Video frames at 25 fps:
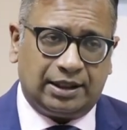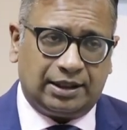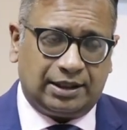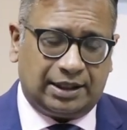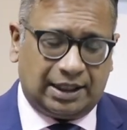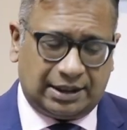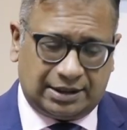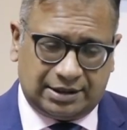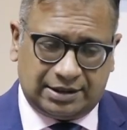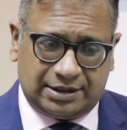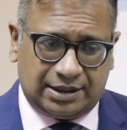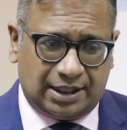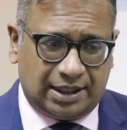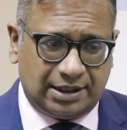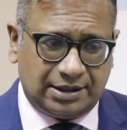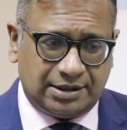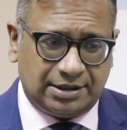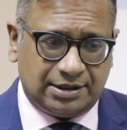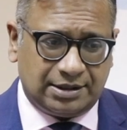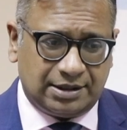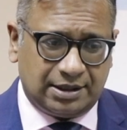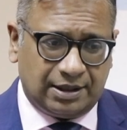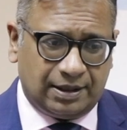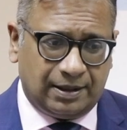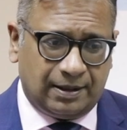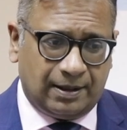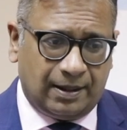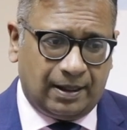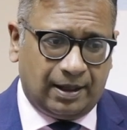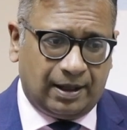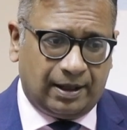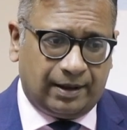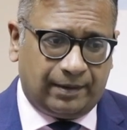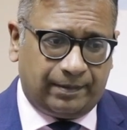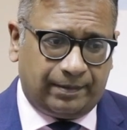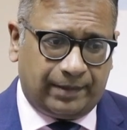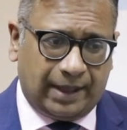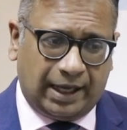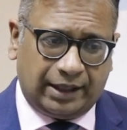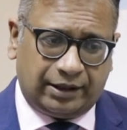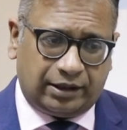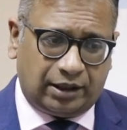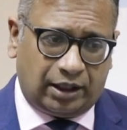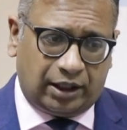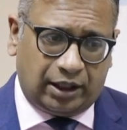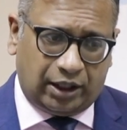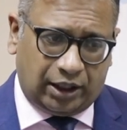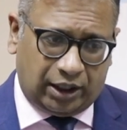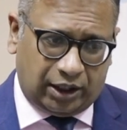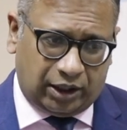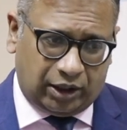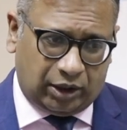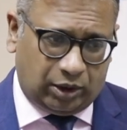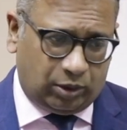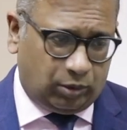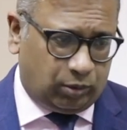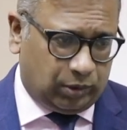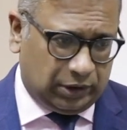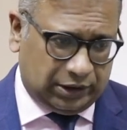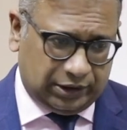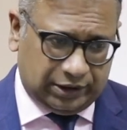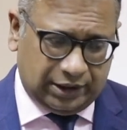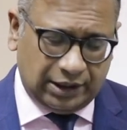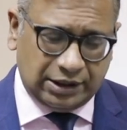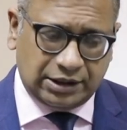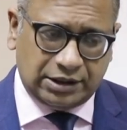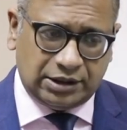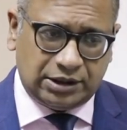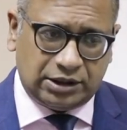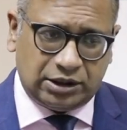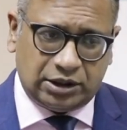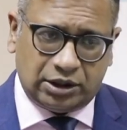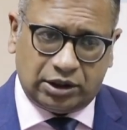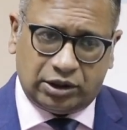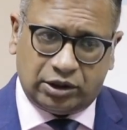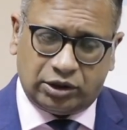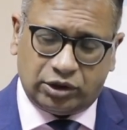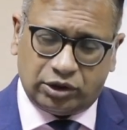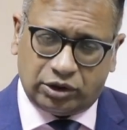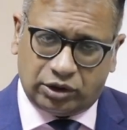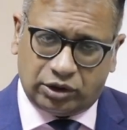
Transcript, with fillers: that says that with this